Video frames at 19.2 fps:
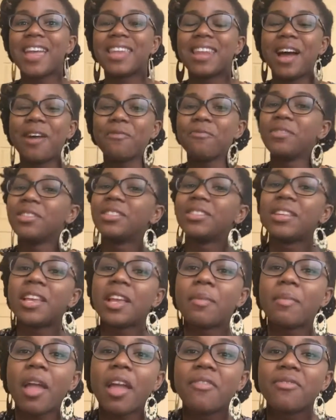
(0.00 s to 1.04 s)
And I went to
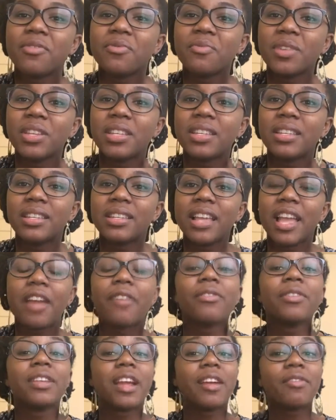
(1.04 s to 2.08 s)
him every
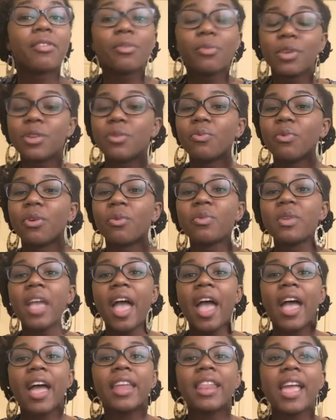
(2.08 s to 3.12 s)
other week, where we
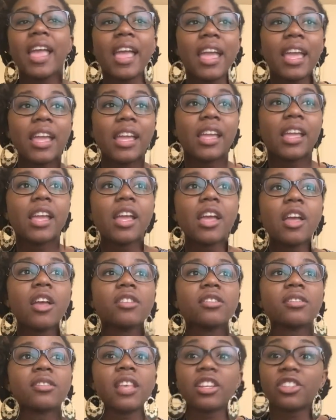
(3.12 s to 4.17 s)
had a
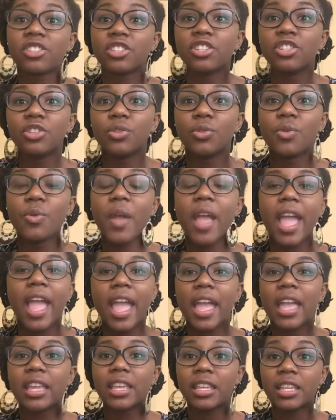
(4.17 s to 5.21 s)
section due,
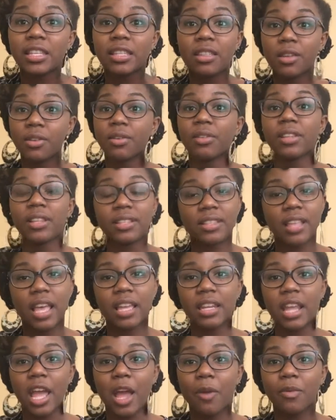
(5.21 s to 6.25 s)
and he literally
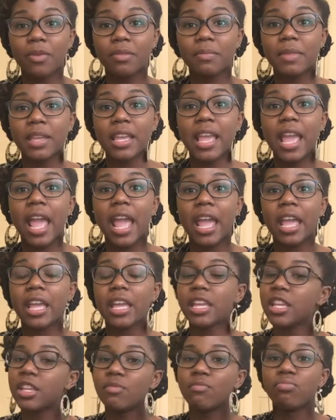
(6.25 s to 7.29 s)
sat down with me
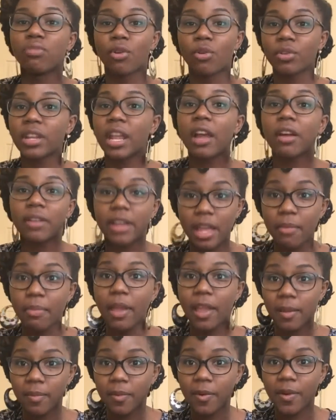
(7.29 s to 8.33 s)
and he broke down that
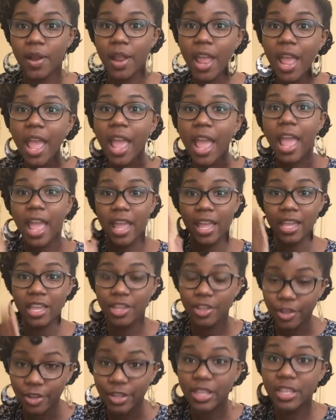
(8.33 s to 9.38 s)
paper, and
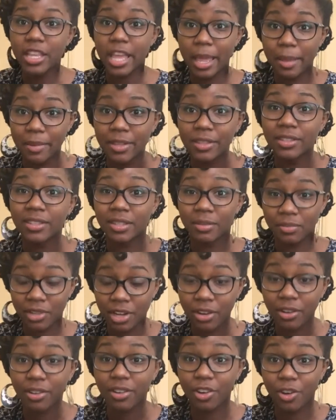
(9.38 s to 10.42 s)
he gave me some
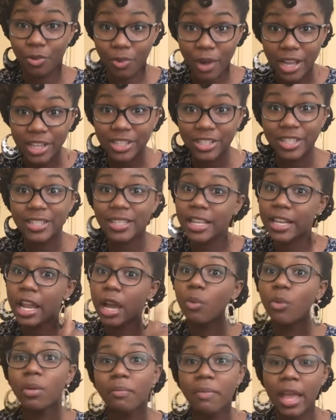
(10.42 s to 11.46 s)
corrections, and
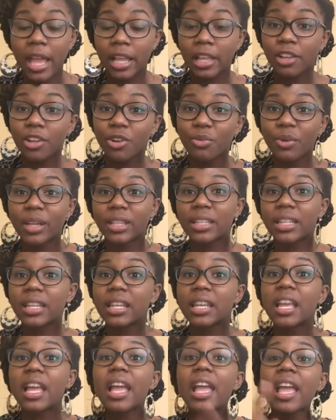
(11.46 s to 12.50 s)
I went back and
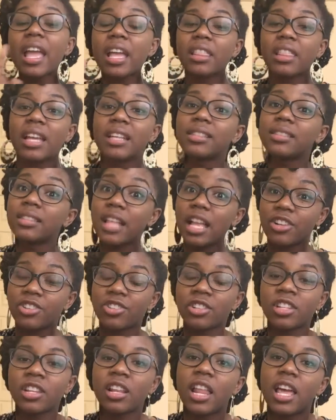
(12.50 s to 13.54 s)
corrected it. And that's
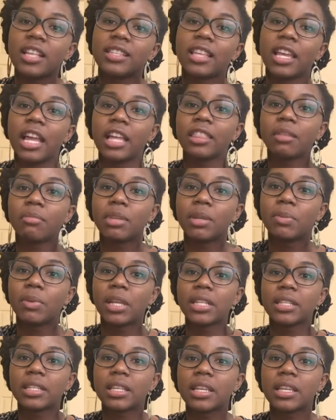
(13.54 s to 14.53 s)
actually the class I got the B+ in.